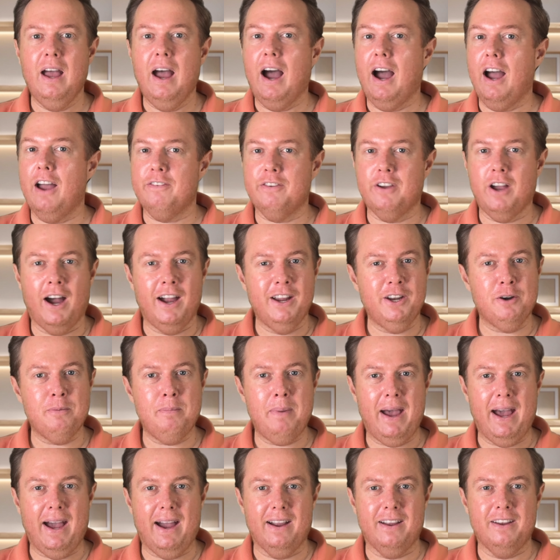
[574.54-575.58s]
I've got your
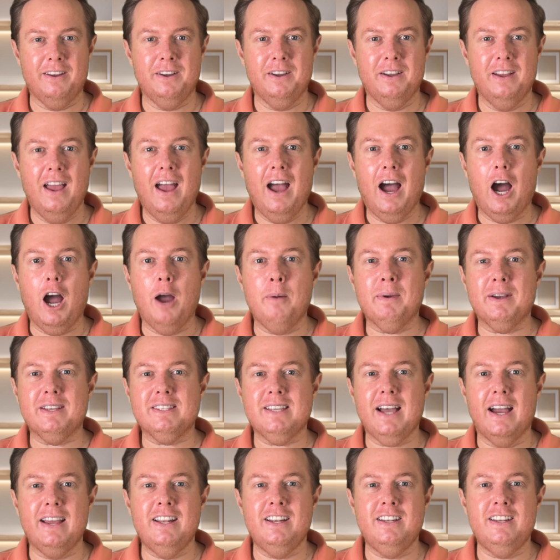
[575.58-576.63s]
back. I'm
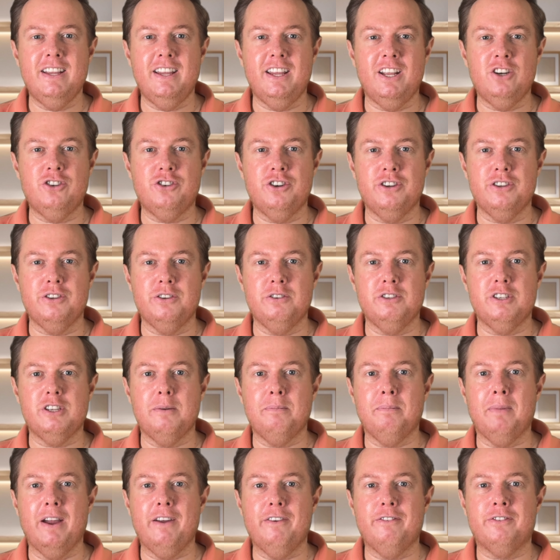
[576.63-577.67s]
excited to introduce
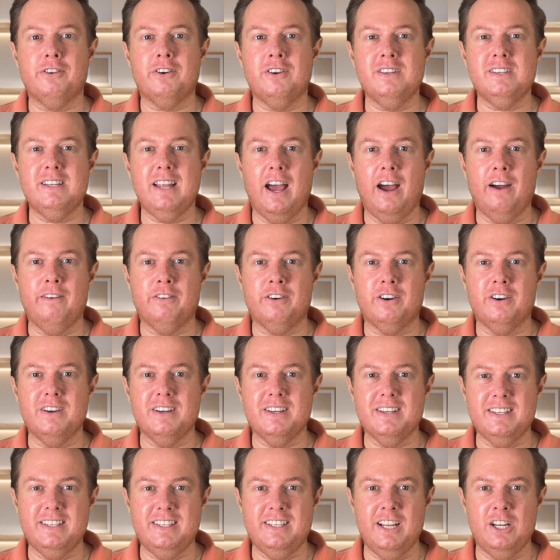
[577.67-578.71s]
my first ever
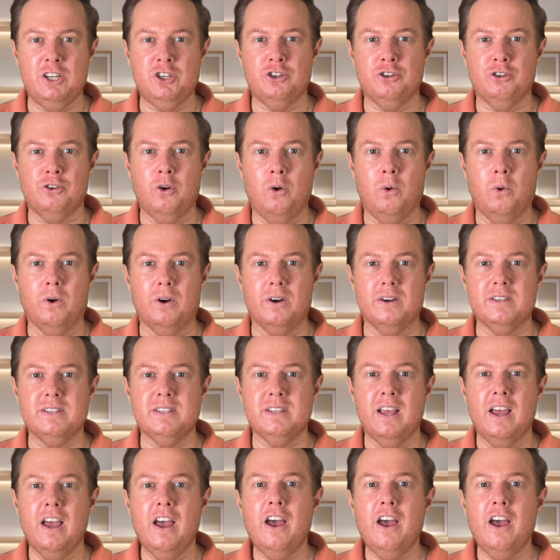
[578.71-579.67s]
digital course,